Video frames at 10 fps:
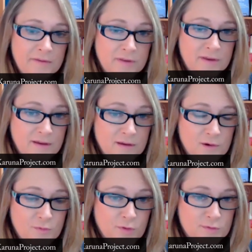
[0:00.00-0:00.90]

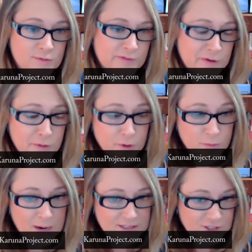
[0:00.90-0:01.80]
for those of you who are
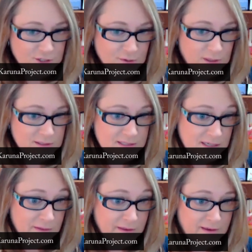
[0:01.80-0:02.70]
watching, you can
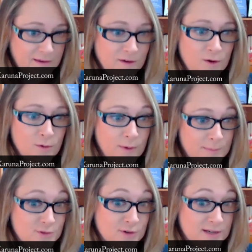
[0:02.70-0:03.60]
see the web
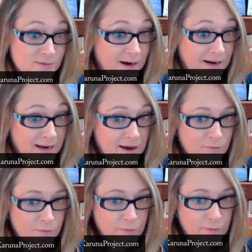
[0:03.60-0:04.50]
address right now.
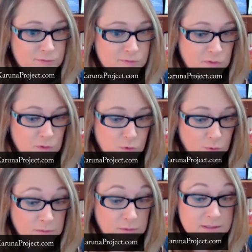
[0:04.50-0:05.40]
For those of you who
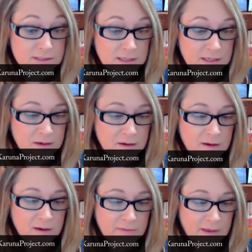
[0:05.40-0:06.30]
are listening,
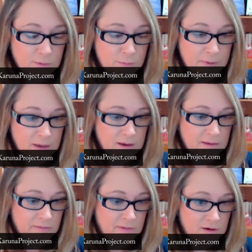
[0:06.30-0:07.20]
that will be
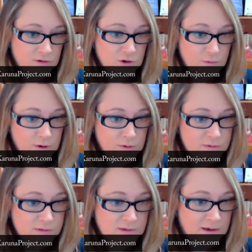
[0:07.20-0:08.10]
in the show
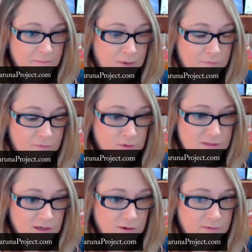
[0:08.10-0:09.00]
notes at
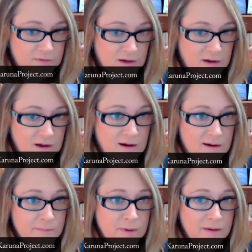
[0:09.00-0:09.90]

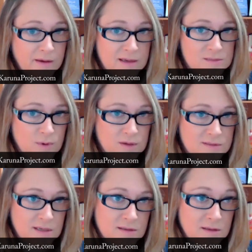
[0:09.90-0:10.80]
mindfulnessandgrief.com, as well as
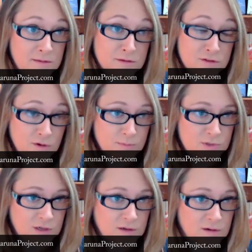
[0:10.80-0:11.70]
in the
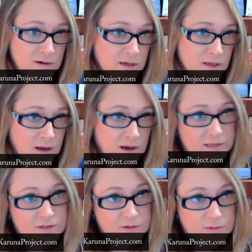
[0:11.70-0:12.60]
description on
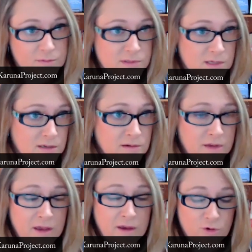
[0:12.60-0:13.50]
iTunes and
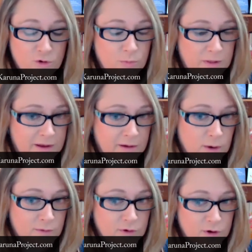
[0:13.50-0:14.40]
Google Play,
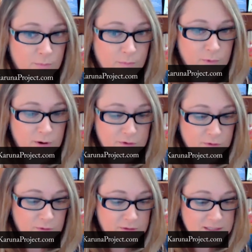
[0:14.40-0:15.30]
wherever
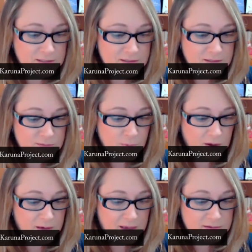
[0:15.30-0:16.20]
you're listening to this
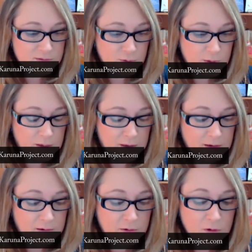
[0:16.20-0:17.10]
podcast, so you can
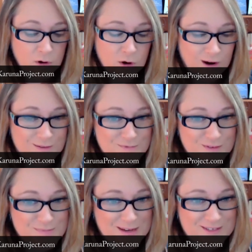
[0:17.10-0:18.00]
get her
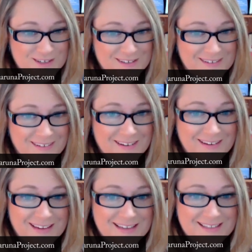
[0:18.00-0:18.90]
information
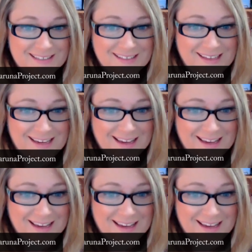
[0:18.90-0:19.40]
easily.